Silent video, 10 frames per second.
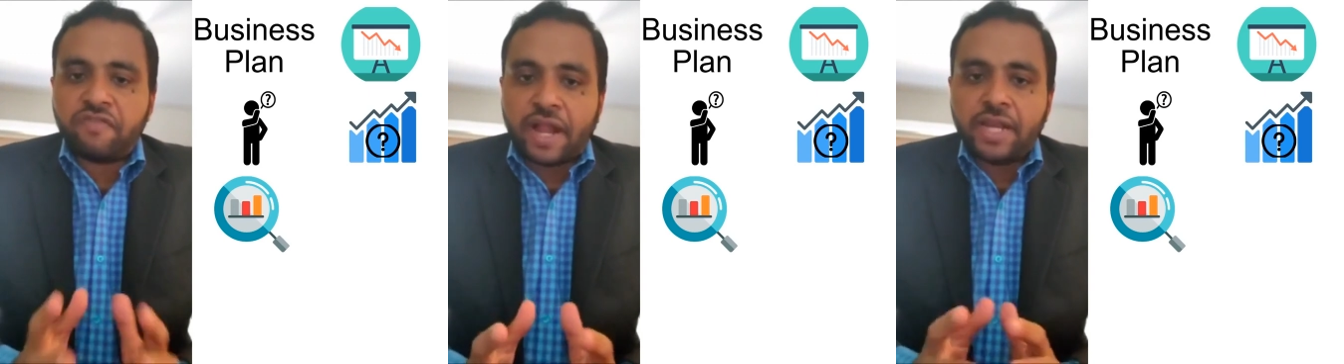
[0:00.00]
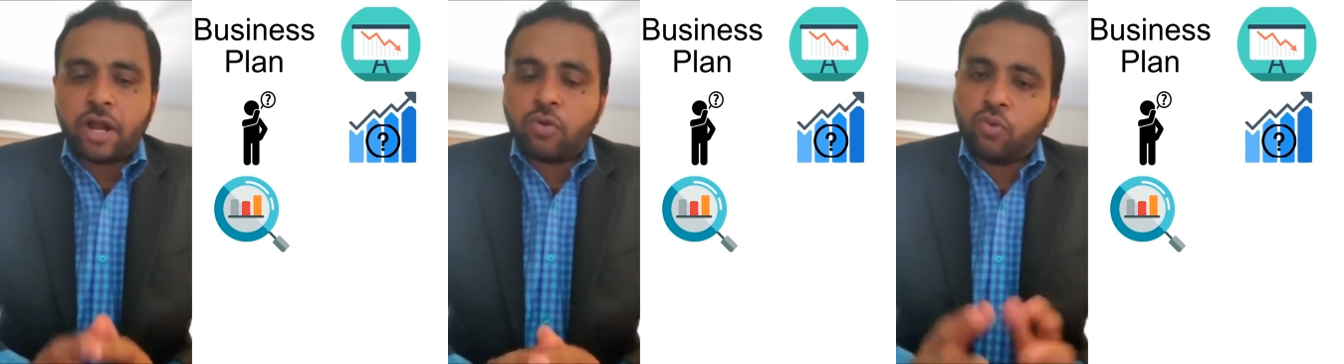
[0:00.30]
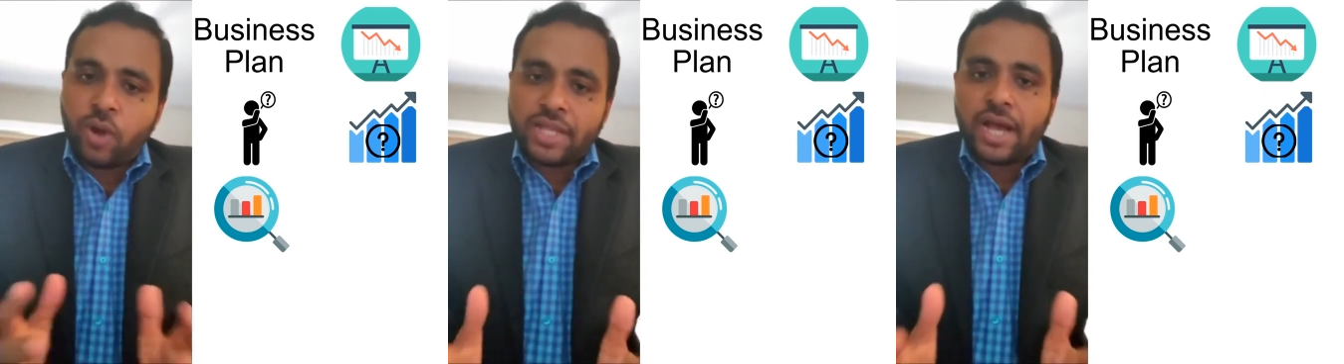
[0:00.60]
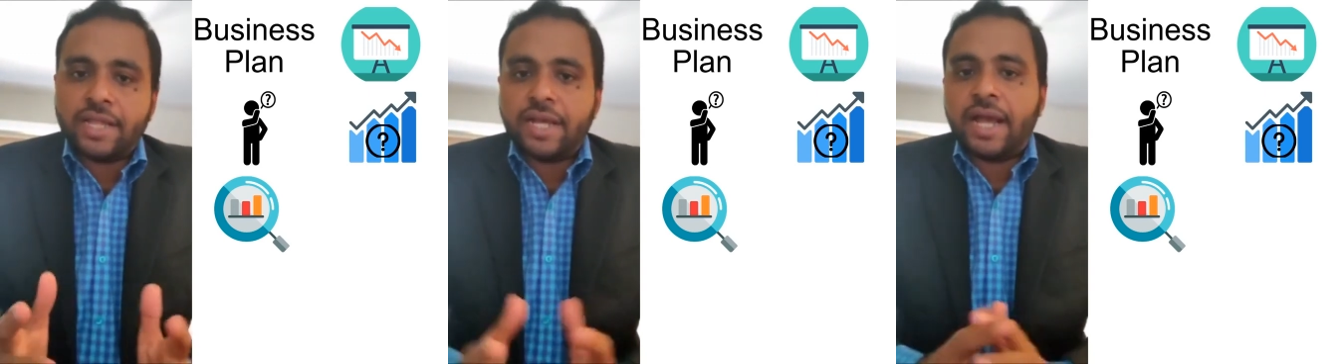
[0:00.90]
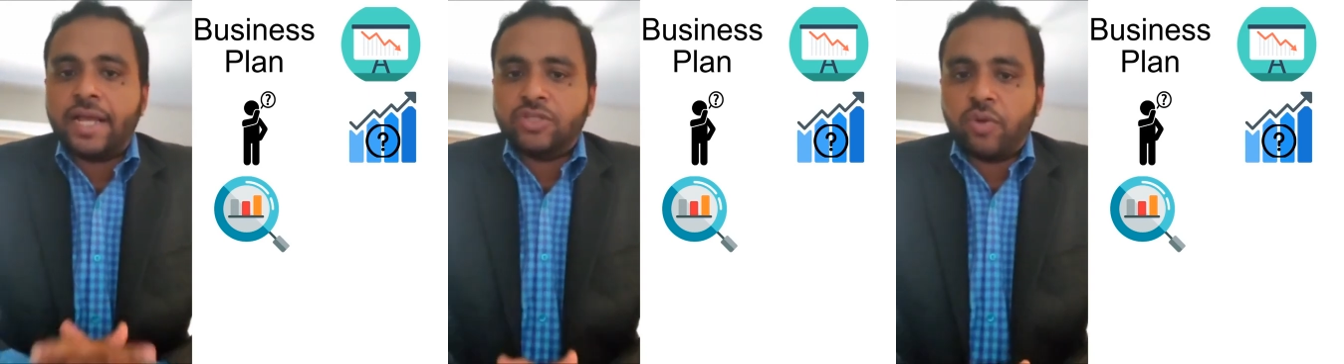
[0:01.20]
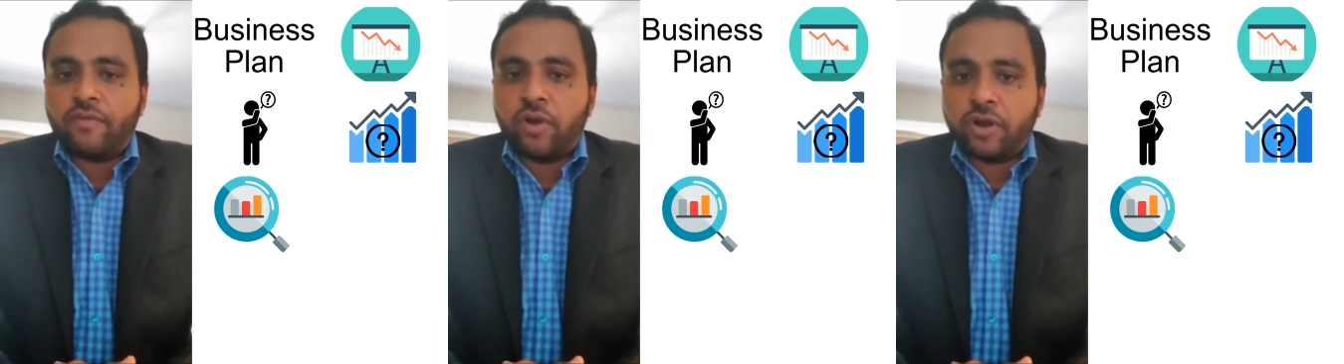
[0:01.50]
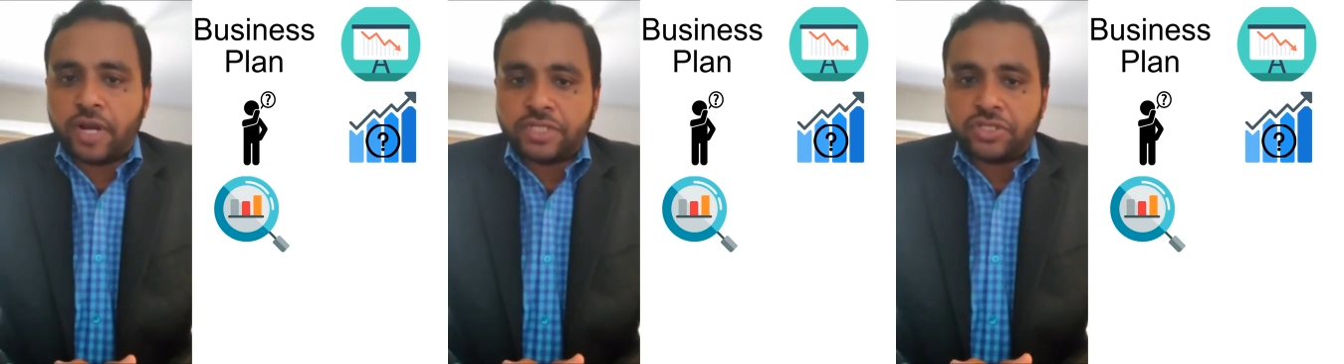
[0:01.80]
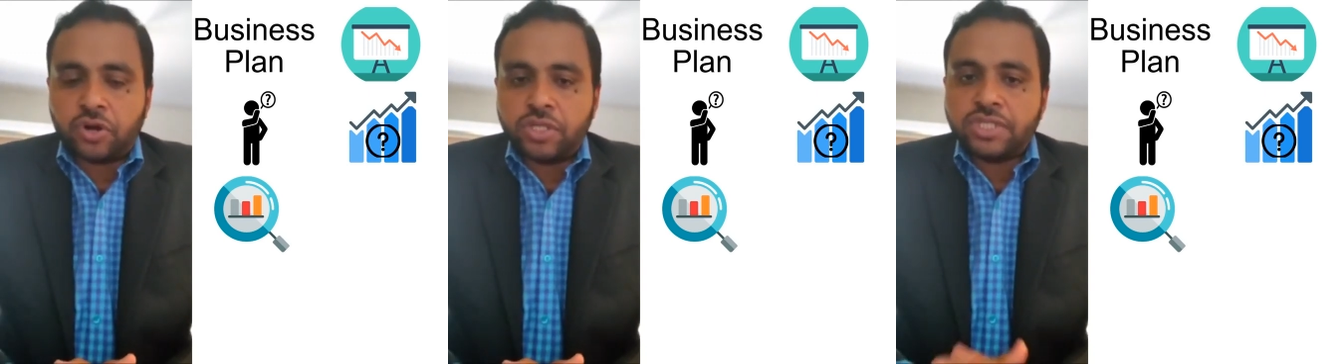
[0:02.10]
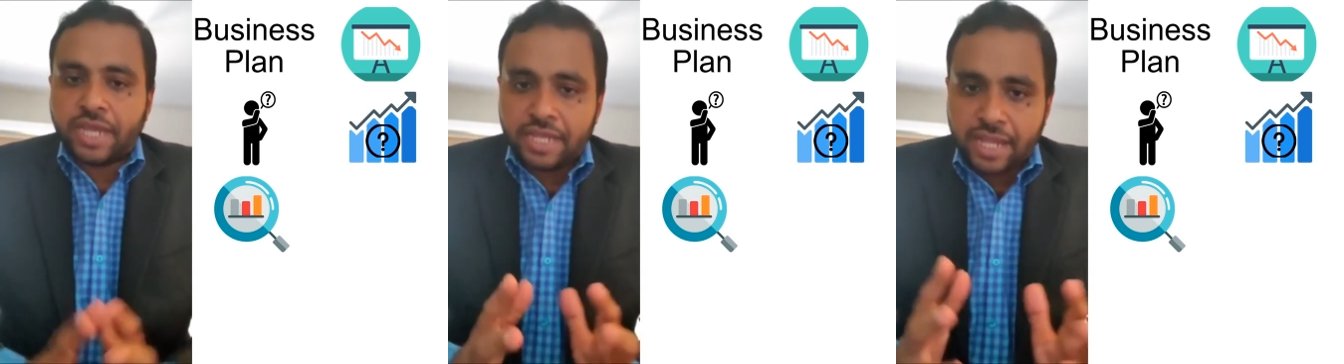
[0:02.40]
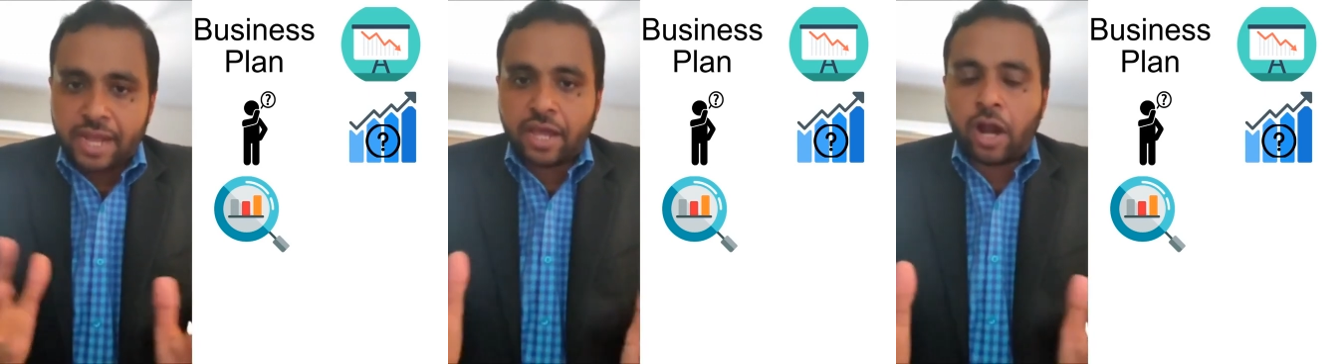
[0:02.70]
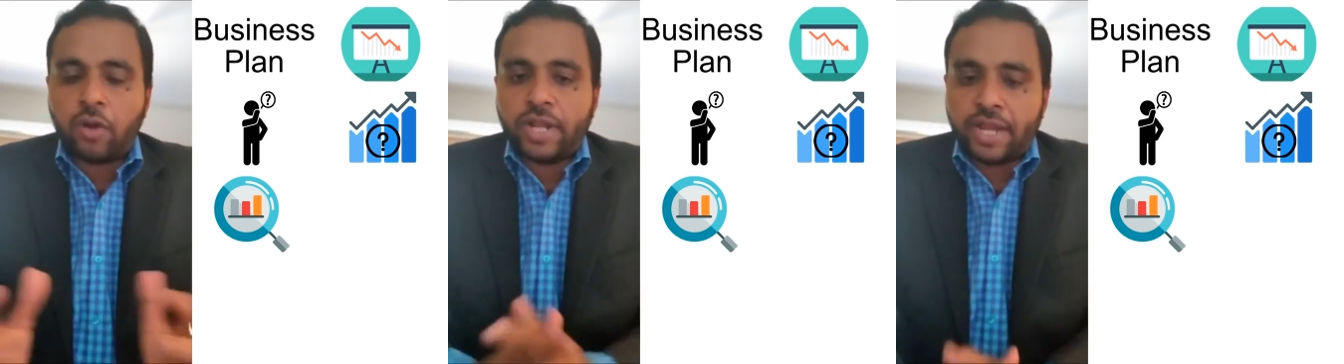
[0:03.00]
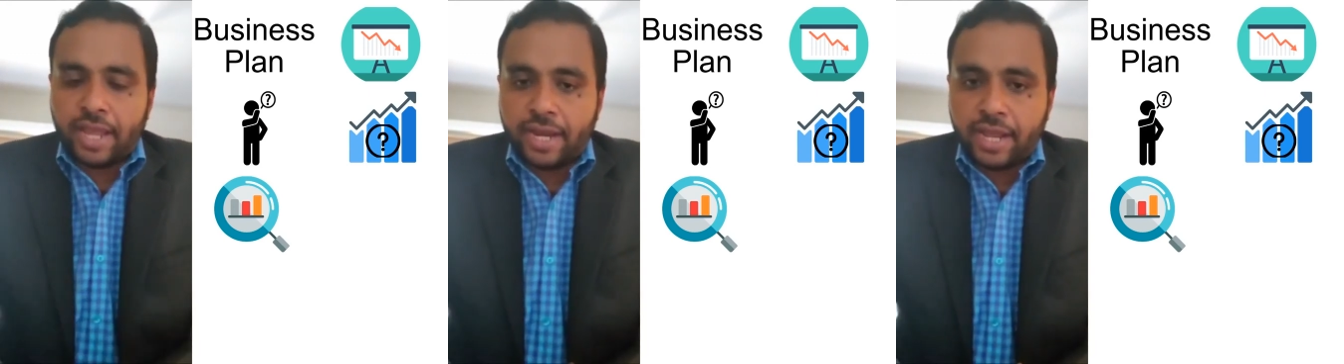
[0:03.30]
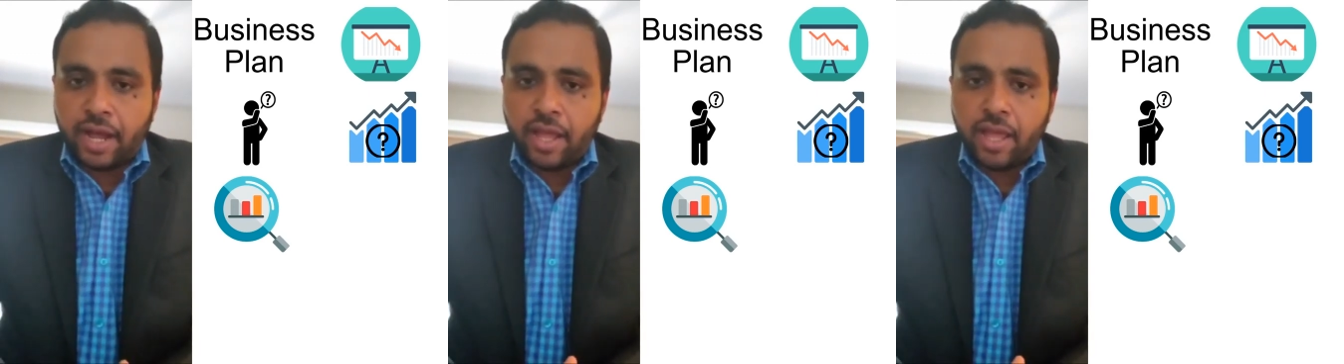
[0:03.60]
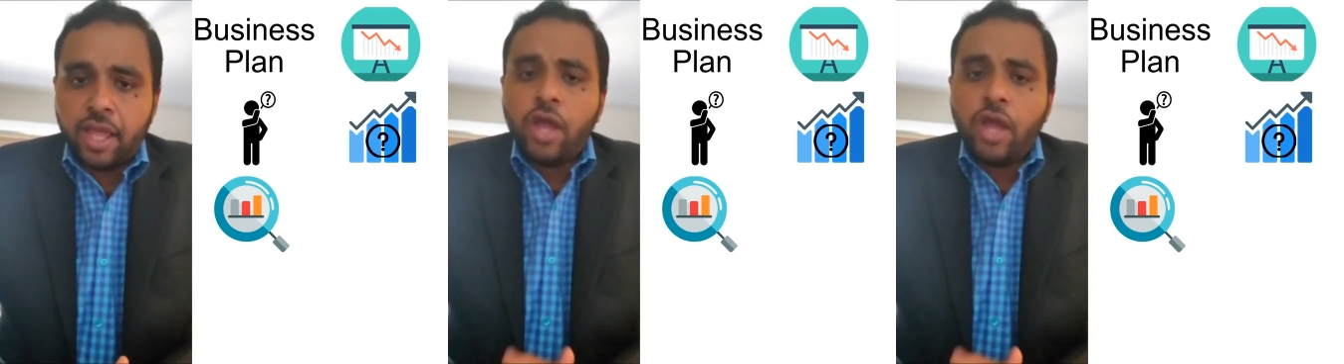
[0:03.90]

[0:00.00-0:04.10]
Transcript: find out who are the other guys who have got restaurants in and around that area.